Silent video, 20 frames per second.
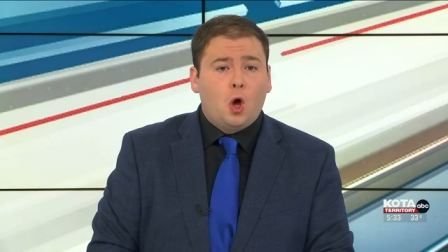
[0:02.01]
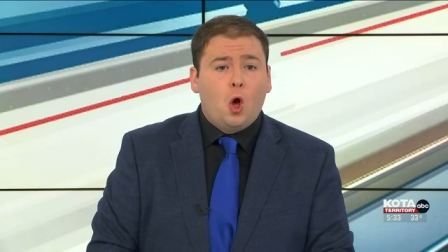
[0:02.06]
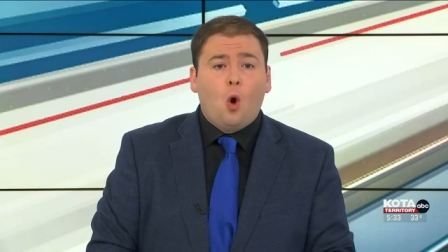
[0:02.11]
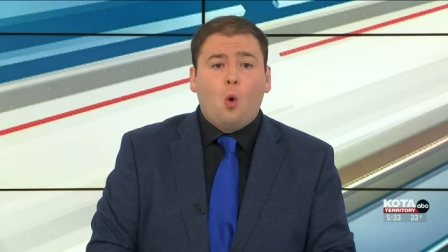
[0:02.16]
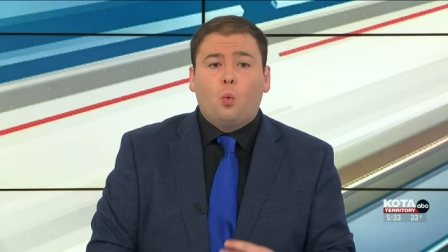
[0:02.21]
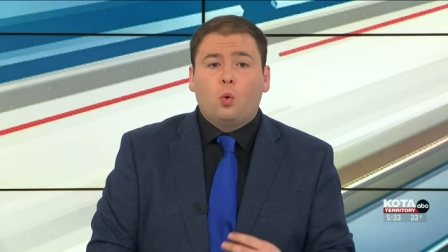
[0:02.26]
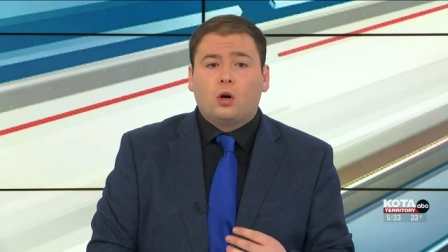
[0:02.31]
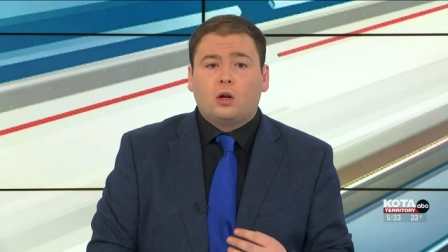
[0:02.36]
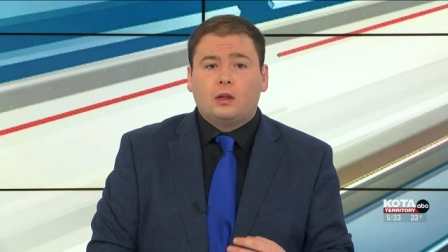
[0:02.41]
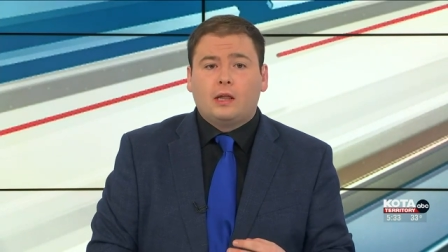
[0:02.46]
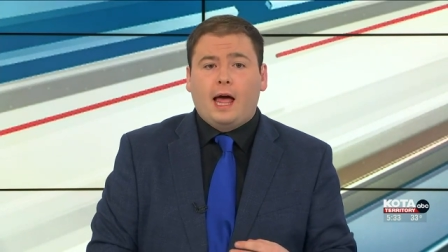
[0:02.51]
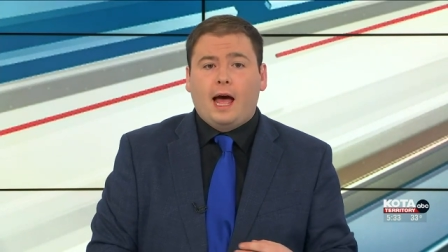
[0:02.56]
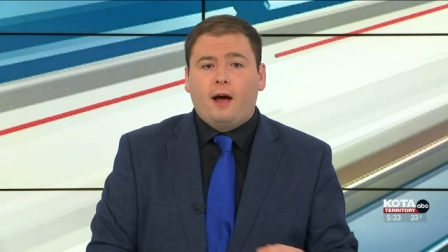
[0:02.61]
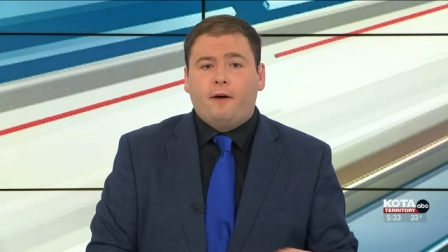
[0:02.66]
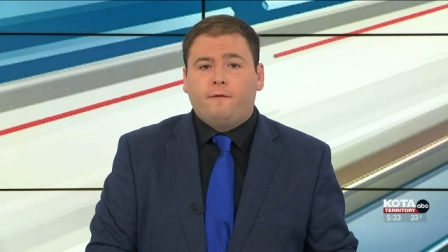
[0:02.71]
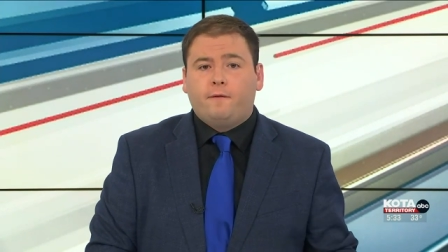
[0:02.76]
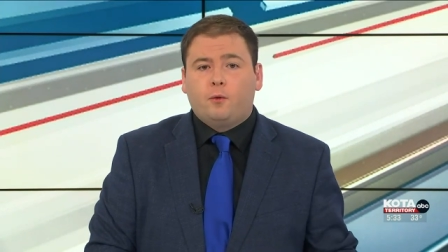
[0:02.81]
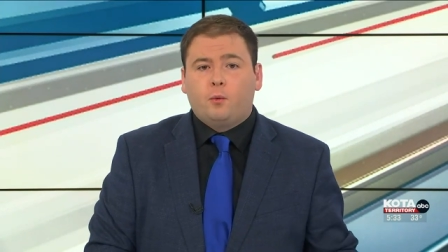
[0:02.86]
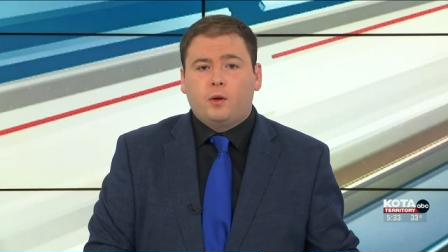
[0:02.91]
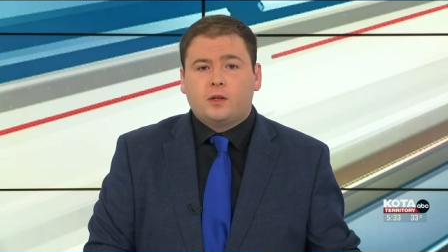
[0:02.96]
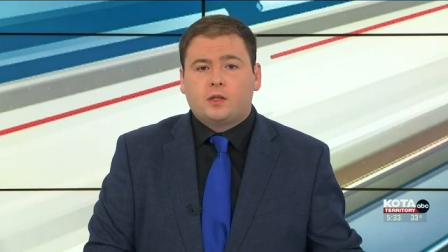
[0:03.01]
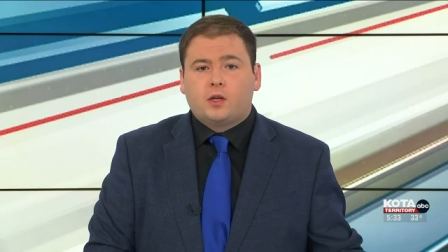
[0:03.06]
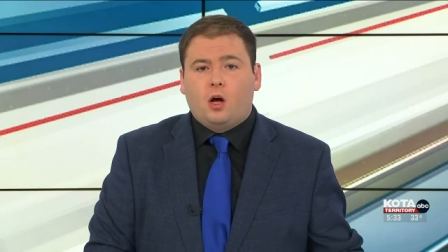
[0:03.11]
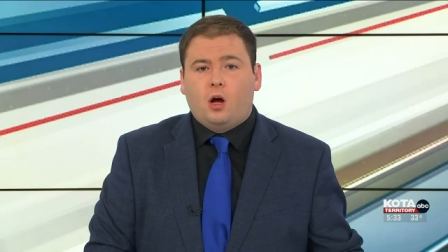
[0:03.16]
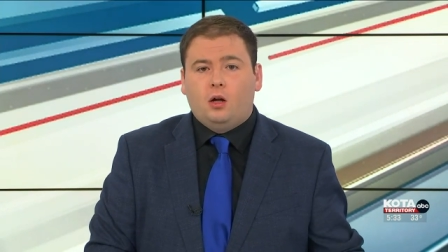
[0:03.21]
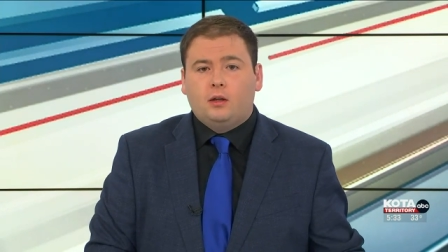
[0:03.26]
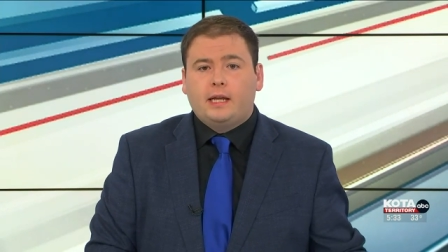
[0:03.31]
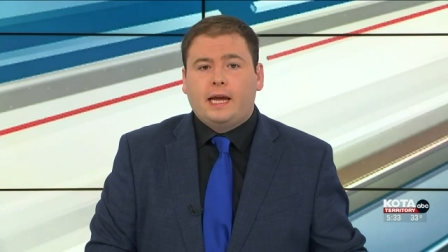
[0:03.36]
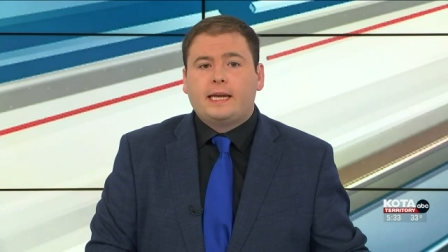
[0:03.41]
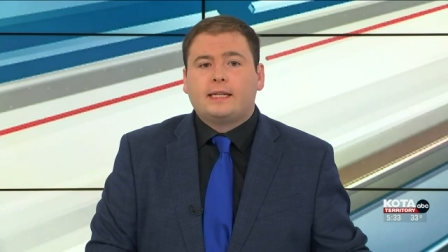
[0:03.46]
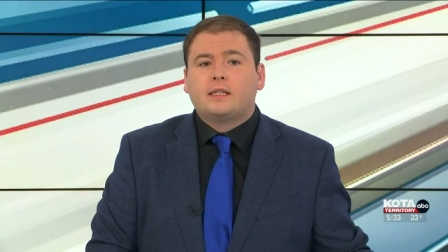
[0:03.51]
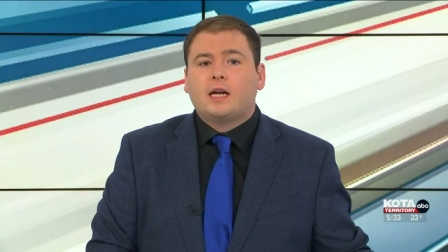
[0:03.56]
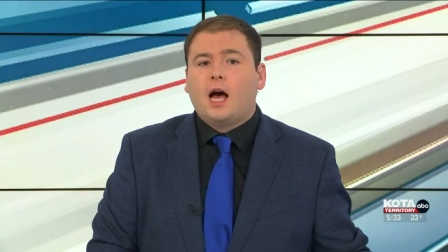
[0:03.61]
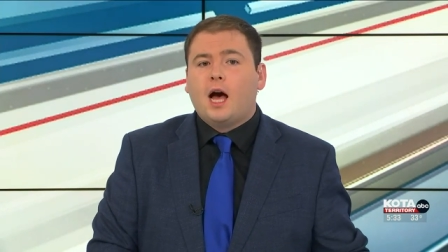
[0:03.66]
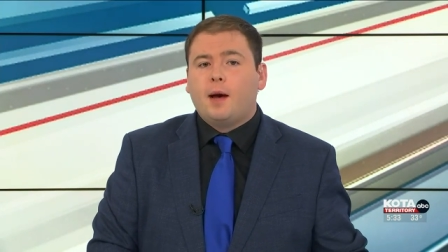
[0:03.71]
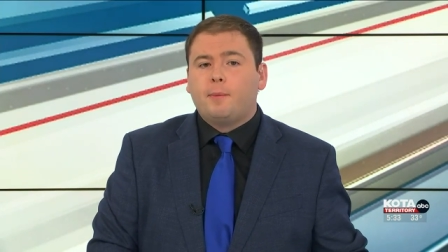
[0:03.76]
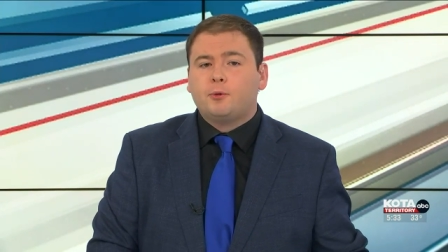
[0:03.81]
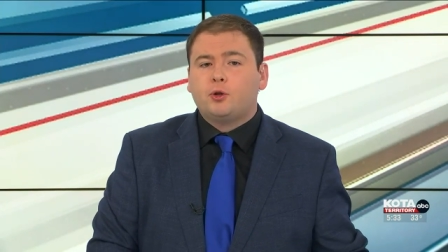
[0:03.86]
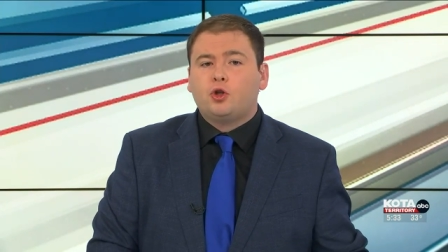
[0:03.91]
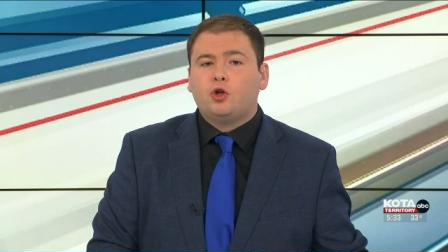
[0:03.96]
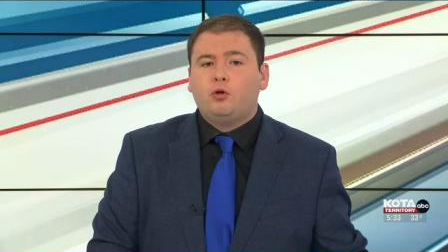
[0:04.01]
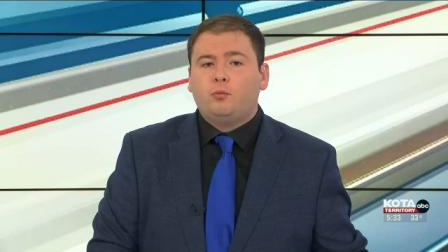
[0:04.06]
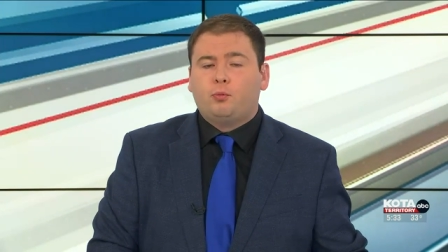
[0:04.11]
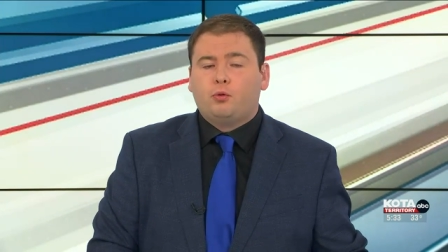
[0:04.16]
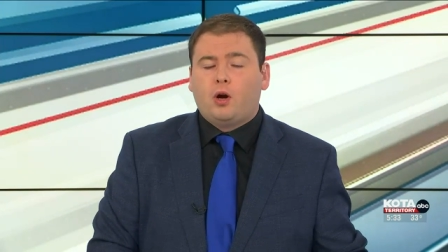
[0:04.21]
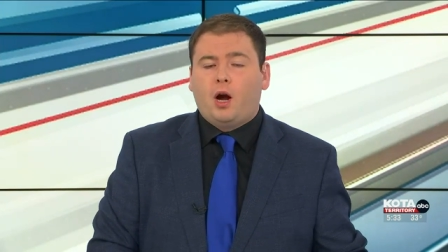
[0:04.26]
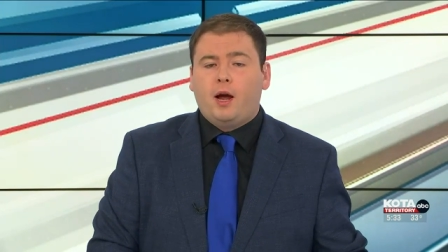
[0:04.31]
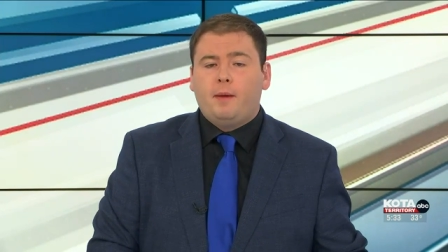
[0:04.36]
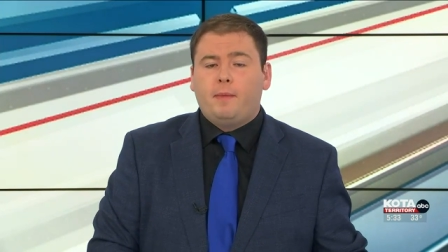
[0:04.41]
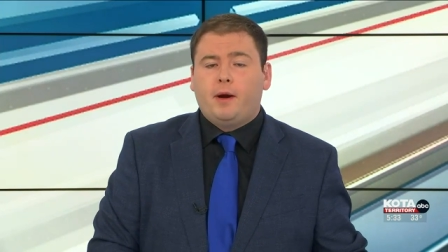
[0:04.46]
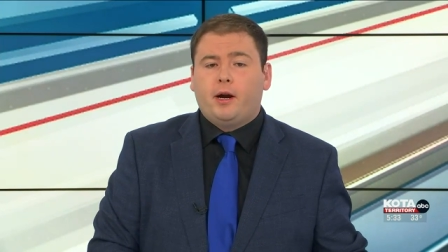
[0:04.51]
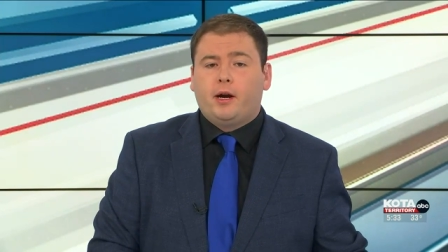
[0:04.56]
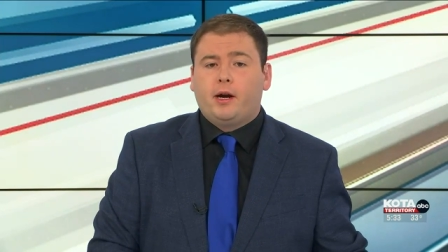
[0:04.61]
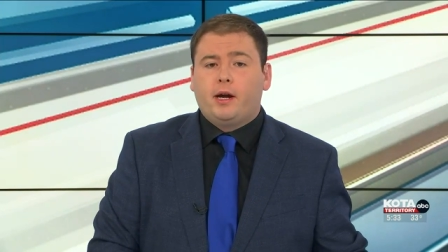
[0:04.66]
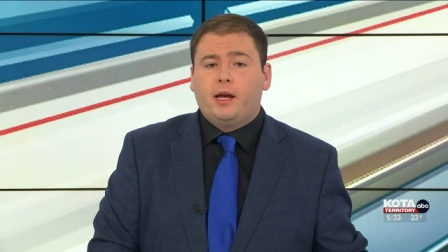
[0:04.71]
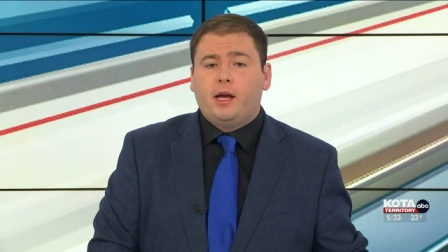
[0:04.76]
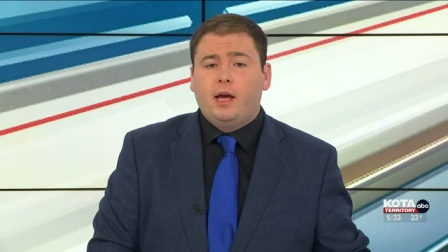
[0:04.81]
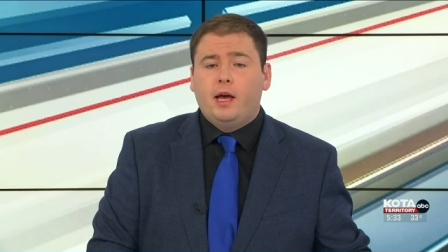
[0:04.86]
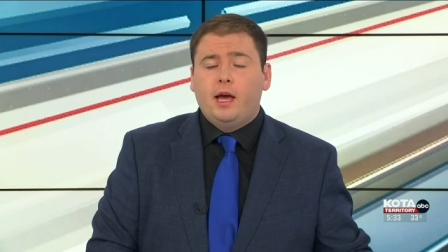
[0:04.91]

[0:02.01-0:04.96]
would allow for what's called a top two primary